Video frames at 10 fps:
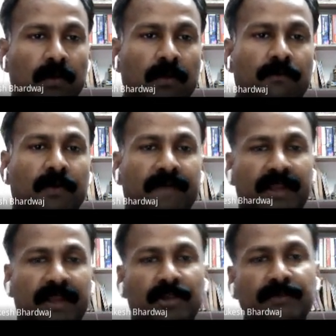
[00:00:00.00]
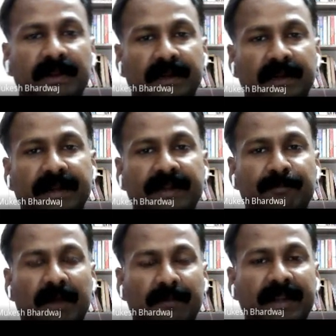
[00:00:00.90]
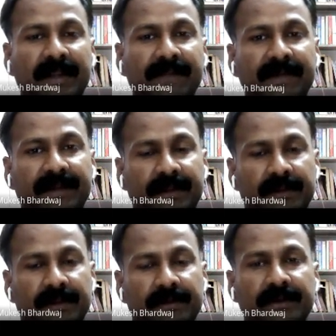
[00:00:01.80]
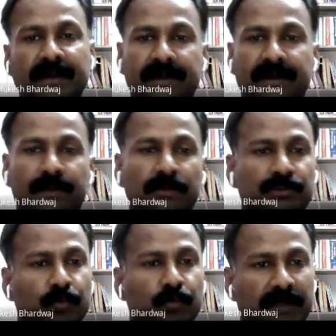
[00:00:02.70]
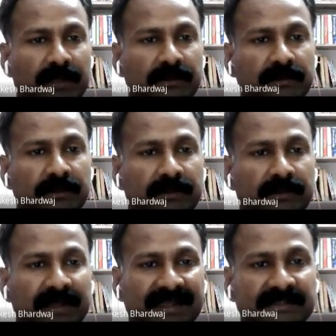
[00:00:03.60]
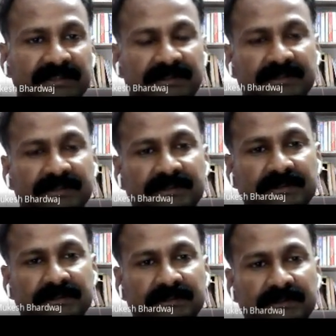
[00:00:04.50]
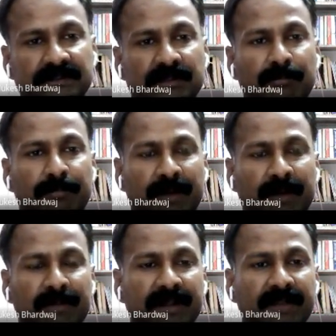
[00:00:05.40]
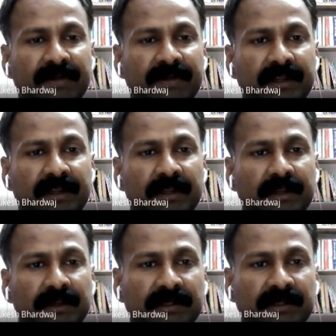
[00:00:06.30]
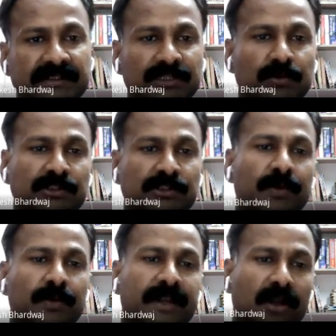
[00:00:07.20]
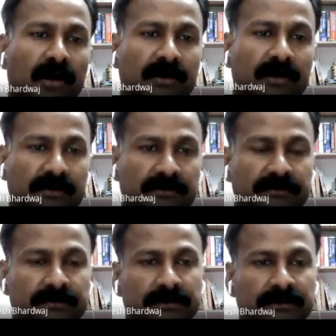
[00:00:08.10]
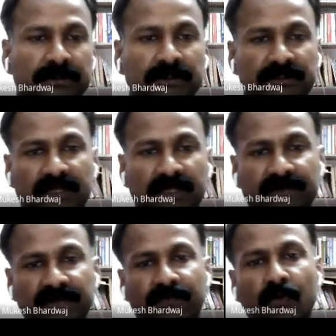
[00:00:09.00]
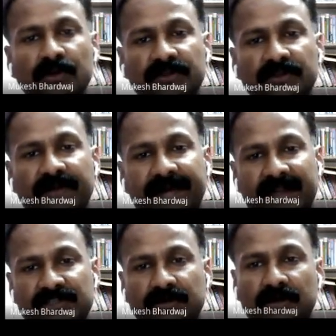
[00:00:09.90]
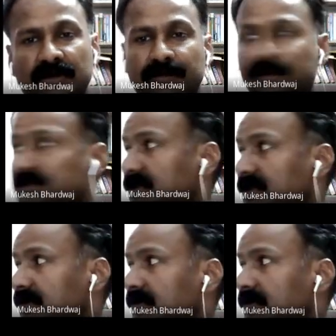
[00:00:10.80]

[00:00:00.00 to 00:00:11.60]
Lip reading: For vacuum, the relative permittivity ER equals to 1. Hence, permittivity is equals to E naught. Therefore, the force of attraction or repulsion